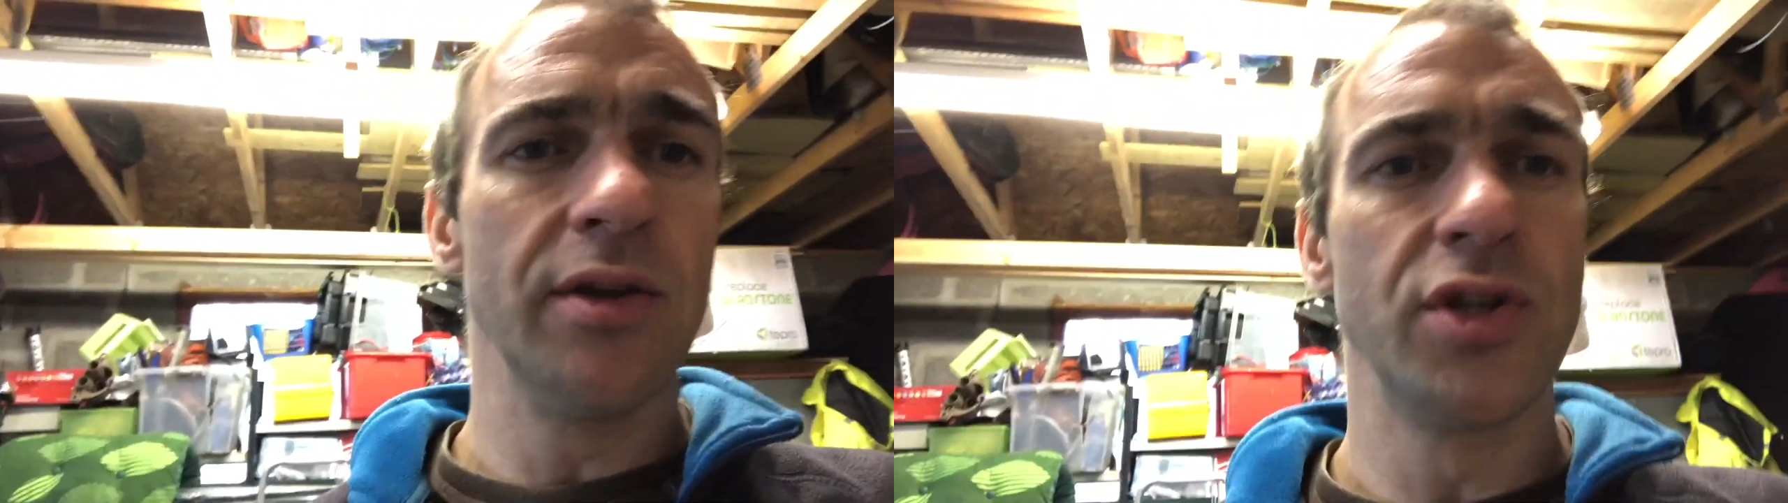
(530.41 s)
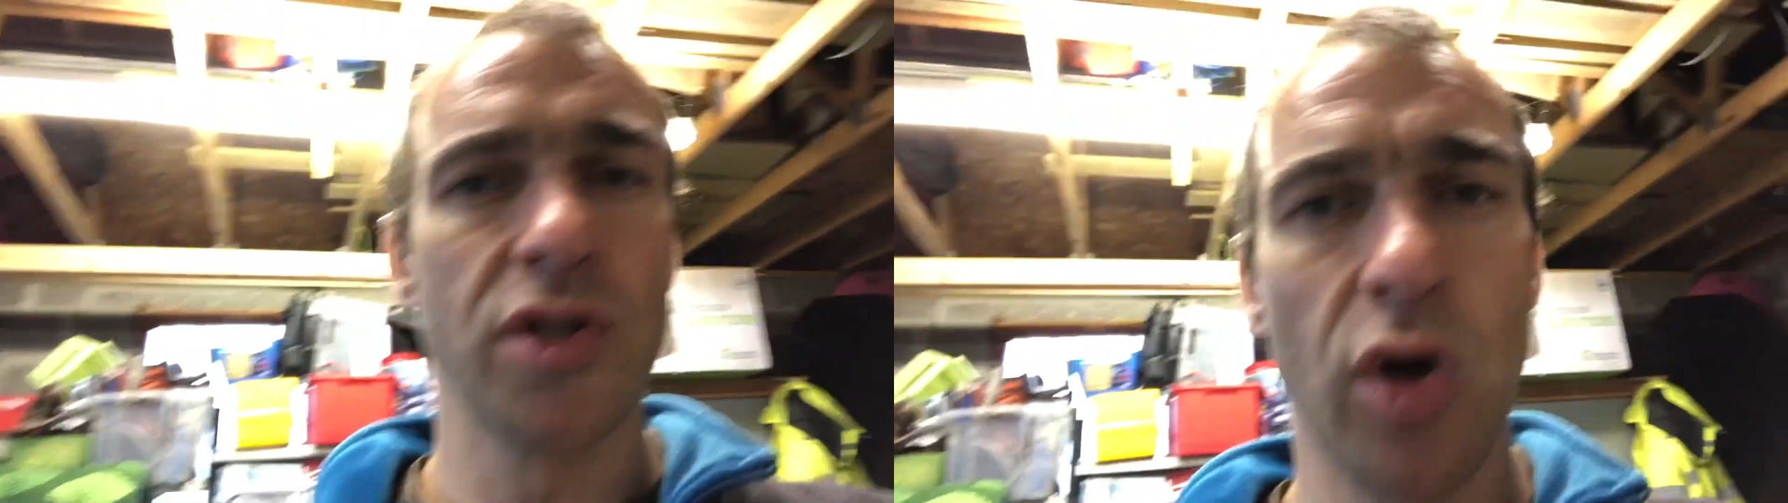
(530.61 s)

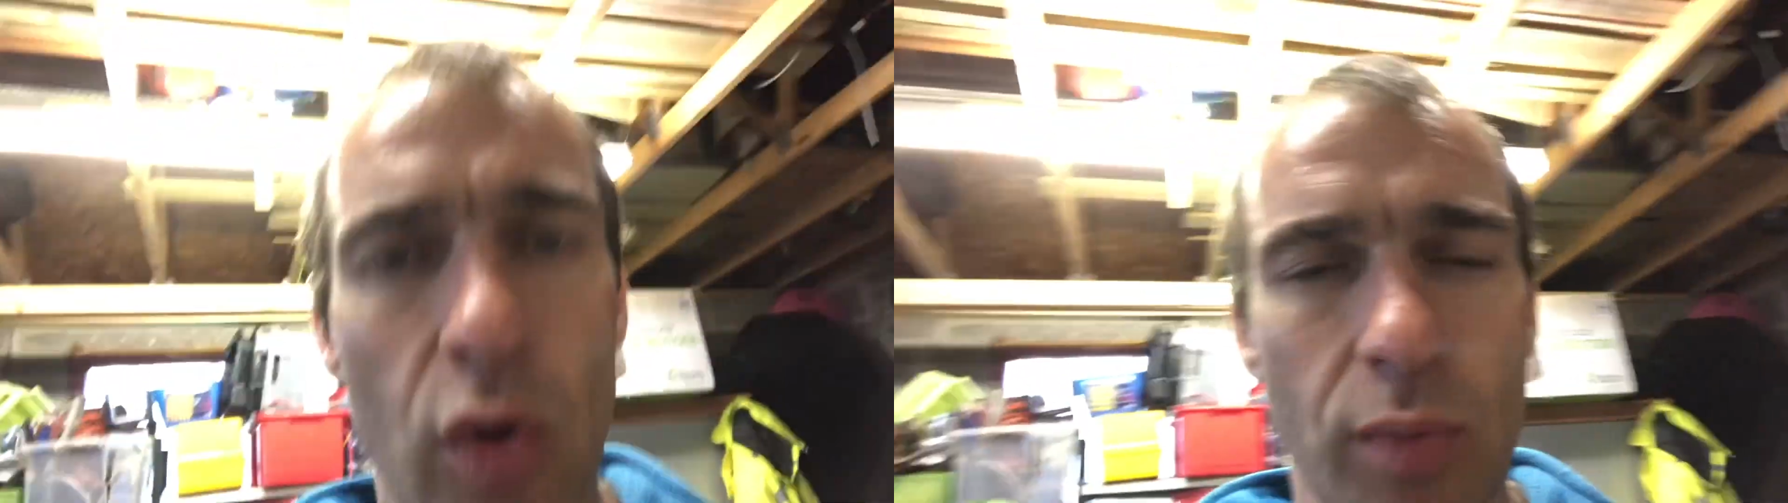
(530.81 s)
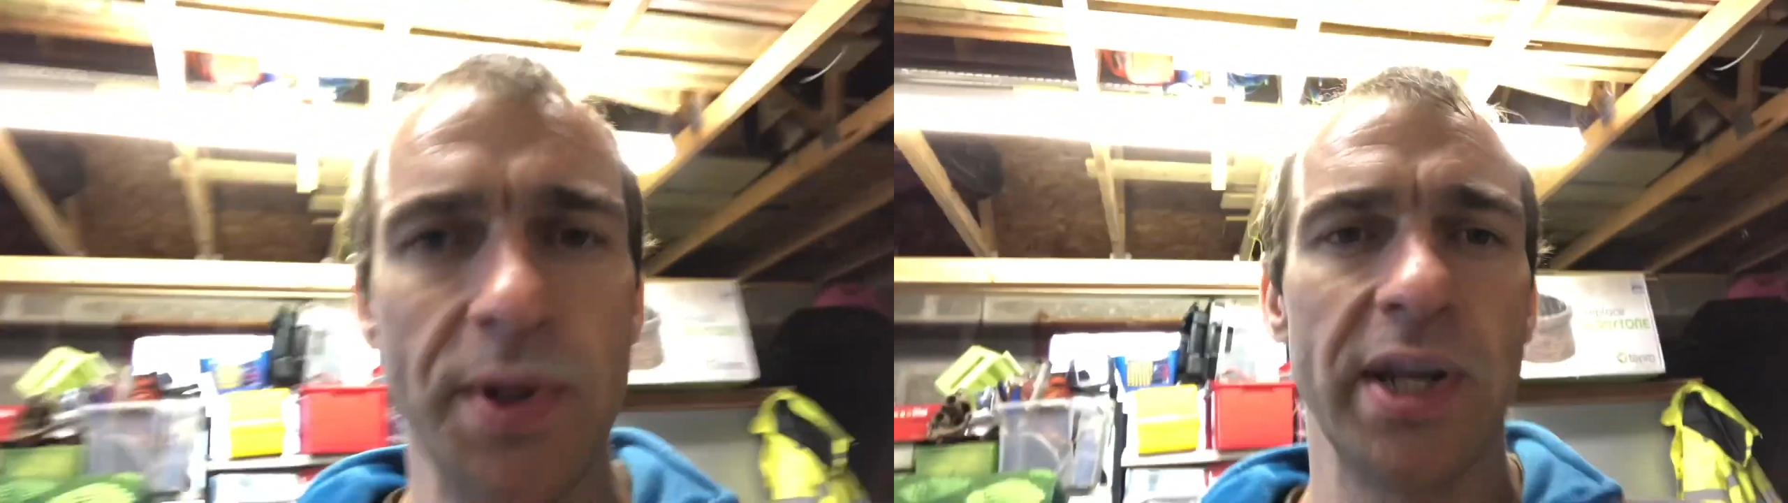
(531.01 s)
just
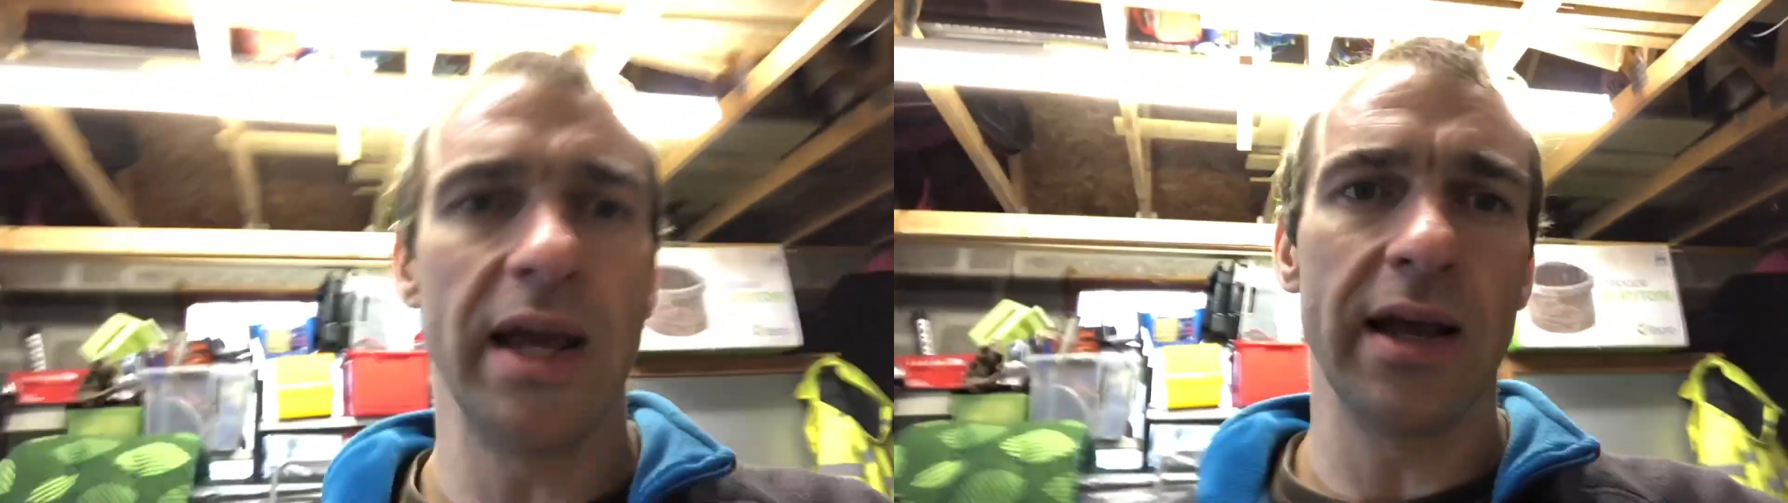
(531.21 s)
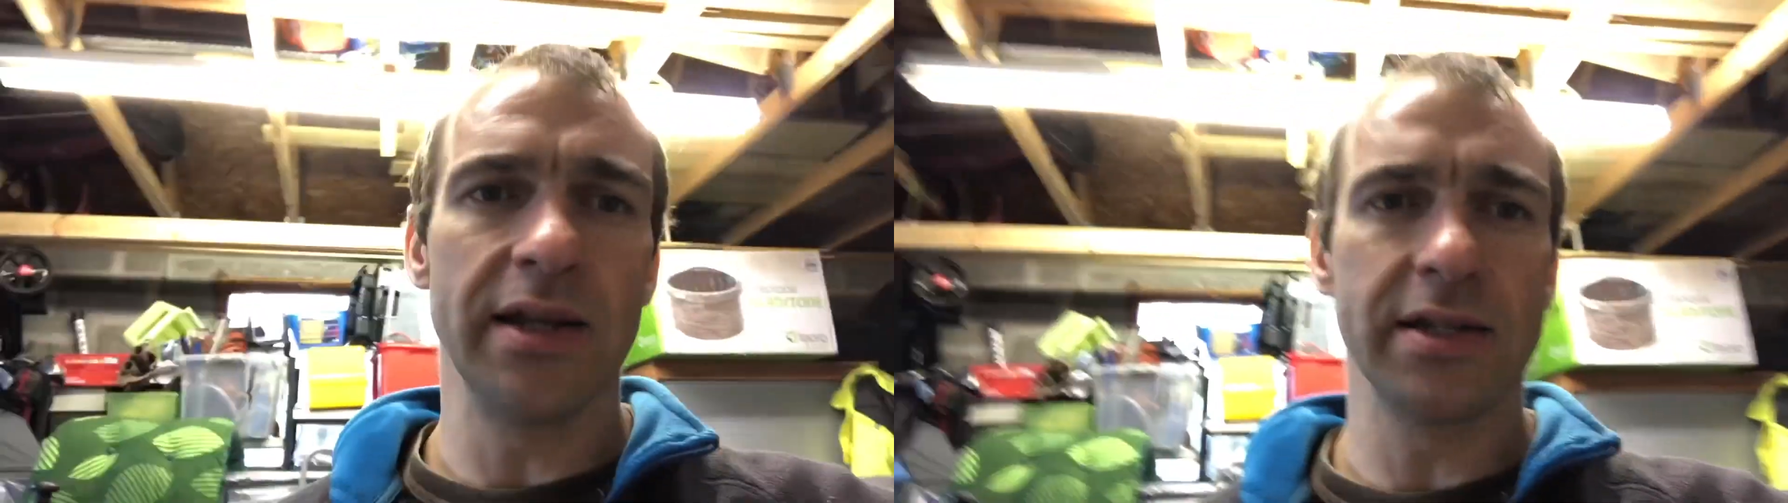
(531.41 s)
hoping to get kind of